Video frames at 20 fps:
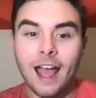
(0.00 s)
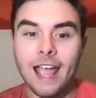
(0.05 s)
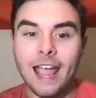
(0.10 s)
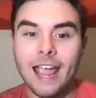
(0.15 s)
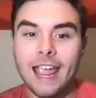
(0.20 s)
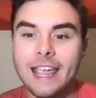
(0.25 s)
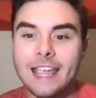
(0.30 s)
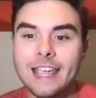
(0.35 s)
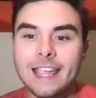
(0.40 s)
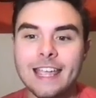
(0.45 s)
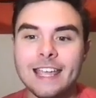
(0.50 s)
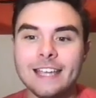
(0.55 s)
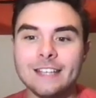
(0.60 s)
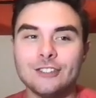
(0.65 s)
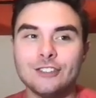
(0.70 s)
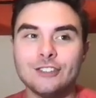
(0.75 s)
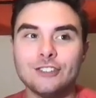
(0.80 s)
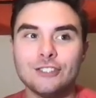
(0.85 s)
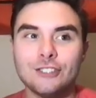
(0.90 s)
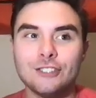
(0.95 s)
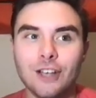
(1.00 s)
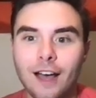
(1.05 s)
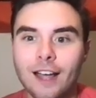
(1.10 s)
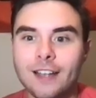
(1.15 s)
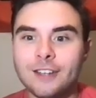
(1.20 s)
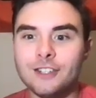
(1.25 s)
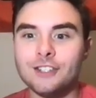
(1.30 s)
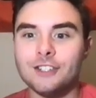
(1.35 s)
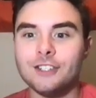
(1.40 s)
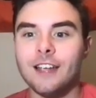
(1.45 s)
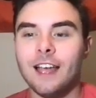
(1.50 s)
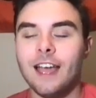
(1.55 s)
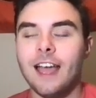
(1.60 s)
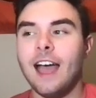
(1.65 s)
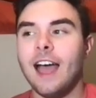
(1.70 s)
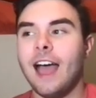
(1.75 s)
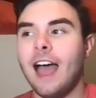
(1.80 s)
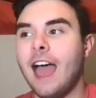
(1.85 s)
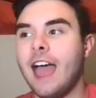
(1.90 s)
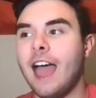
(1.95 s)
He is such
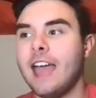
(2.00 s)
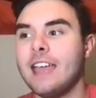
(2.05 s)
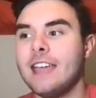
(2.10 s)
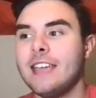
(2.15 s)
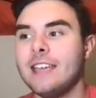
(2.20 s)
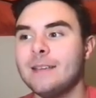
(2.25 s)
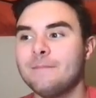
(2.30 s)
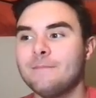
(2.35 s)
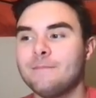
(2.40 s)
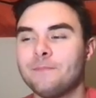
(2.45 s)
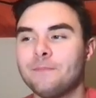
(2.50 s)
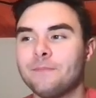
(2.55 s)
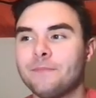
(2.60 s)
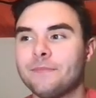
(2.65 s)
a